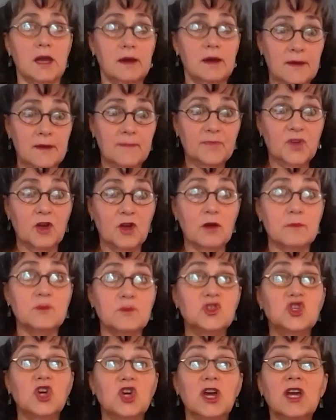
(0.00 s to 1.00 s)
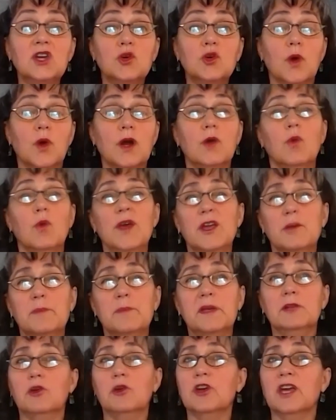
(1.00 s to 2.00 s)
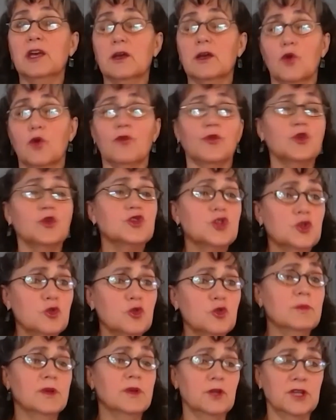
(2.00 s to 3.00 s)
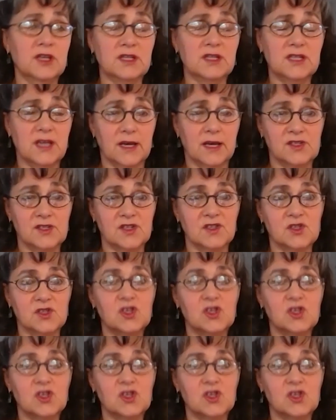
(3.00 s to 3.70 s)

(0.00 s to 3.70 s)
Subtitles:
come January, we could be looking at over 2 million Texans